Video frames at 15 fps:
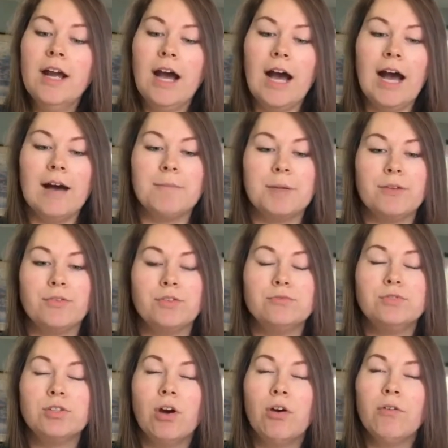But if you
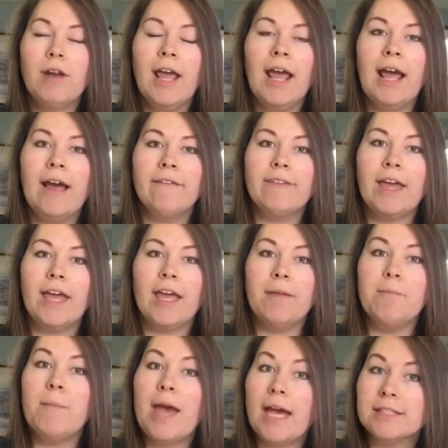don't have a
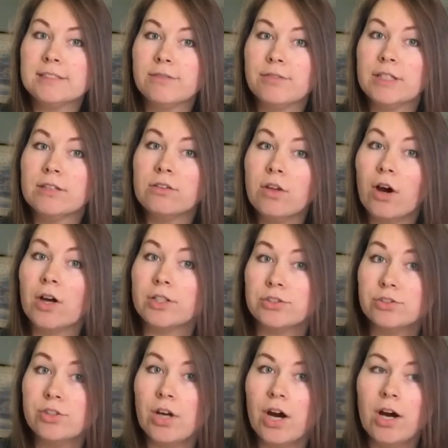massively
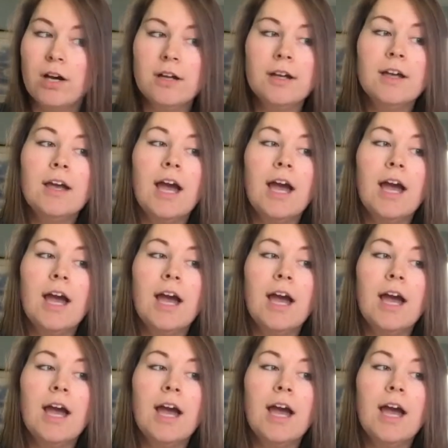large dog,